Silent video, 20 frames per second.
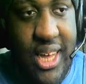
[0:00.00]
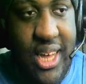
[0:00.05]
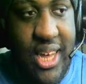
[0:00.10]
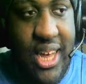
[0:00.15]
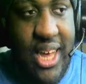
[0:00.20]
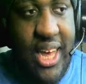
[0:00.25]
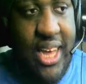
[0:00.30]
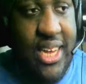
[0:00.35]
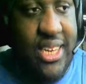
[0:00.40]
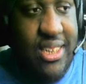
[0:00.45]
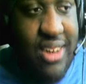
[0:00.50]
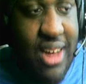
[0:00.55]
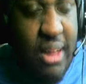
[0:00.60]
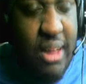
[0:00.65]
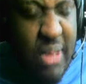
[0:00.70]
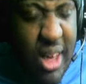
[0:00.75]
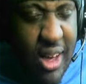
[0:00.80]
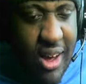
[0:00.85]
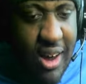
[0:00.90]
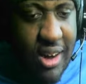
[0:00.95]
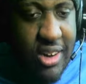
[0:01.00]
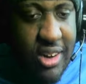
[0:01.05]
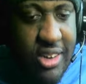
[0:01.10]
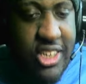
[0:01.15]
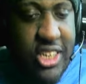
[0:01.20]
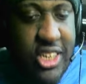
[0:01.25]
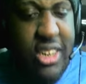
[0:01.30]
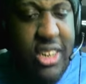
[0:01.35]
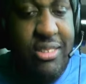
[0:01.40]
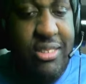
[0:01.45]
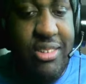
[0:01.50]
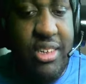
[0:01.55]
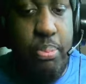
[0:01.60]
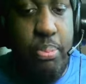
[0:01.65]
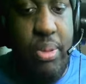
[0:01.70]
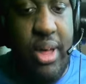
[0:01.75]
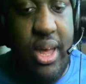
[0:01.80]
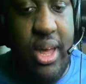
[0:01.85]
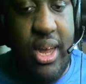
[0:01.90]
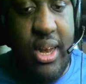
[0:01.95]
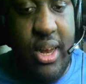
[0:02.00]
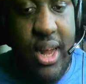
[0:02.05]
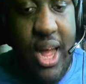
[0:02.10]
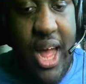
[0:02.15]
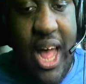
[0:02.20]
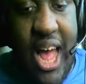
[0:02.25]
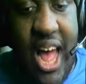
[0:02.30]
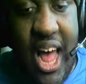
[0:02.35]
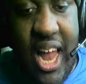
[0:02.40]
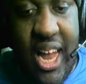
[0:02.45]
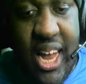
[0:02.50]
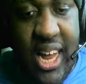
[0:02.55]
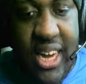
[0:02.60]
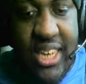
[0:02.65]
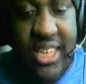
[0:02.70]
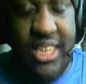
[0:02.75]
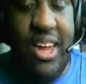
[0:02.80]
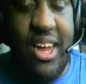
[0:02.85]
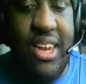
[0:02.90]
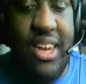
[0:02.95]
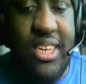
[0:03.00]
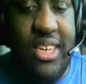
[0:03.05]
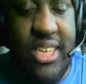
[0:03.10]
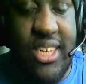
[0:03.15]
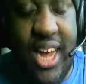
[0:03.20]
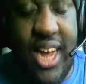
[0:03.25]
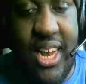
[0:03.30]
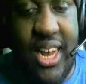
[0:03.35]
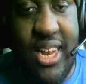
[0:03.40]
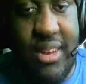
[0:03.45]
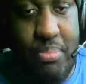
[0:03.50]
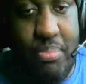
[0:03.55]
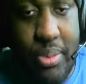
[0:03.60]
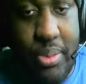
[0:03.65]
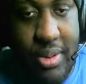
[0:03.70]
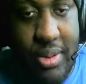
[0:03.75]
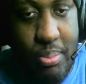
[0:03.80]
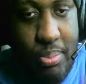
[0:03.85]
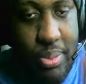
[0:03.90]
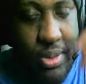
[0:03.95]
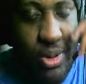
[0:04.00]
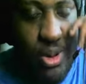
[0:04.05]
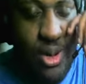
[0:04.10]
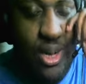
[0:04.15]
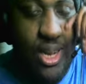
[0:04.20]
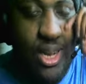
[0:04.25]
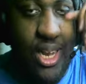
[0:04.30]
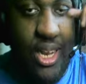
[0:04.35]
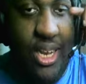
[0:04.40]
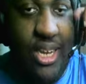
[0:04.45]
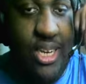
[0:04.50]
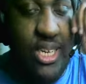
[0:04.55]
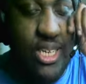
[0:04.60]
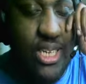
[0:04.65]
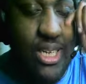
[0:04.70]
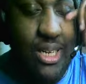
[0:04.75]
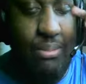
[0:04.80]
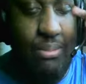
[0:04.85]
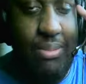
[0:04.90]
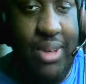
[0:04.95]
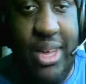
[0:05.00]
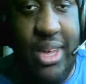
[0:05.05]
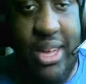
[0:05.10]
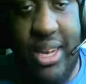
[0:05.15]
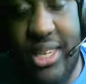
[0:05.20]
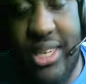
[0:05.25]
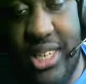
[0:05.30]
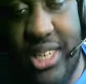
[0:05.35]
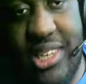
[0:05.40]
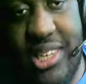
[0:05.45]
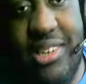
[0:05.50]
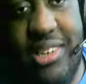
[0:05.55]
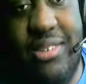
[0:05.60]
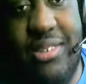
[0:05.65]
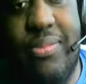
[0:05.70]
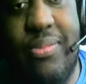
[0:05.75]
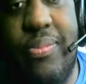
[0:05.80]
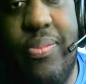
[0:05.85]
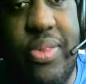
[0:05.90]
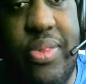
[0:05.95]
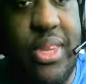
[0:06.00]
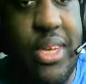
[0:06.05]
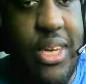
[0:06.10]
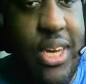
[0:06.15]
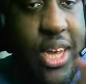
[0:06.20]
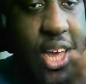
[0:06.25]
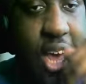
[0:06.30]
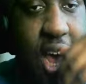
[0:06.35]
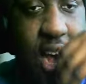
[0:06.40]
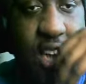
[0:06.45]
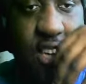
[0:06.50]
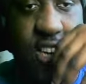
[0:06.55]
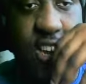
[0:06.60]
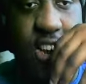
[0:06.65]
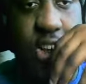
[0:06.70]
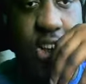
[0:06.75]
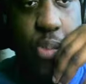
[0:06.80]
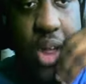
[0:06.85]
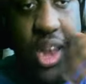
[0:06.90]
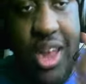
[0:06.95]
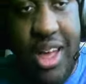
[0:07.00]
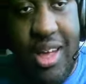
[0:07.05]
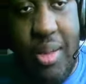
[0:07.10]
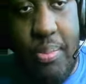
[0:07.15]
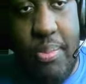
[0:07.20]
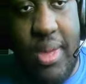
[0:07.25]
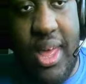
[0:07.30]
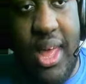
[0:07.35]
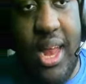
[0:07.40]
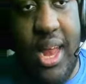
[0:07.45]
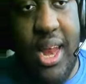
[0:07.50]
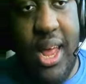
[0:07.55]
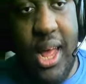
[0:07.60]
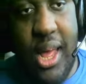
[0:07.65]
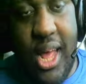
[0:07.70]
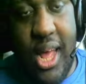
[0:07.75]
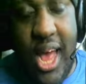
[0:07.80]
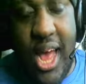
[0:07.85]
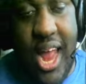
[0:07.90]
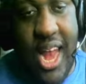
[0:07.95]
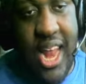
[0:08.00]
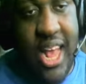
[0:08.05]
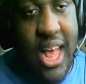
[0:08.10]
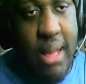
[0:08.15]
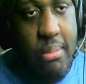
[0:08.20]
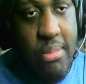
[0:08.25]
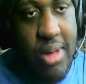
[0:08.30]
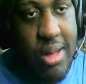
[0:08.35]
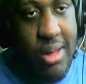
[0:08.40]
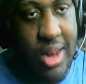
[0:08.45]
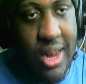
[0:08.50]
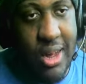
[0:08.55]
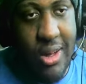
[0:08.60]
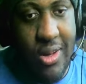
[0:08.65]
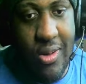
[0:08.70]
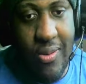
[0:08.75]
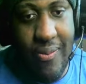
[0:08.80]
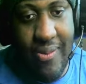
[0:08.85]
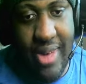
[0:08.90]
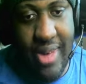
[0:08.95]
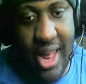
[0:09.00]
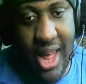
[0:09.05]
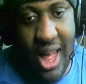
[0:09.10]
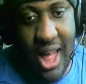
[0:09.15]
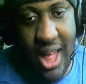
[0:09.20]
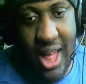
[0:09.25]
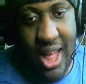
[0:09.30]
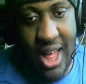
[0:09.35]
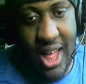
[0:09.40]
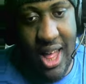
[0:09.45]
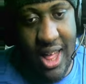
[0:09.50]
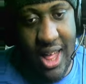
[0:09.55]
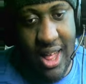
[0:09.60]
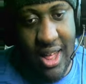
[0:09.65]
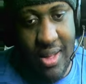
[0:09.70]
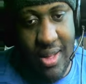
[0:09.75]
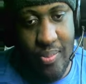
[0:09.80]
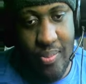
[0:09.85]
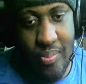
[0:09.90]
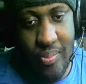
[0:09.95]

It's gonna be hard to choose, but I'll let y'all decide to put put on the list of it. So yeah, so let me know, man. I think I'm gonna go with um.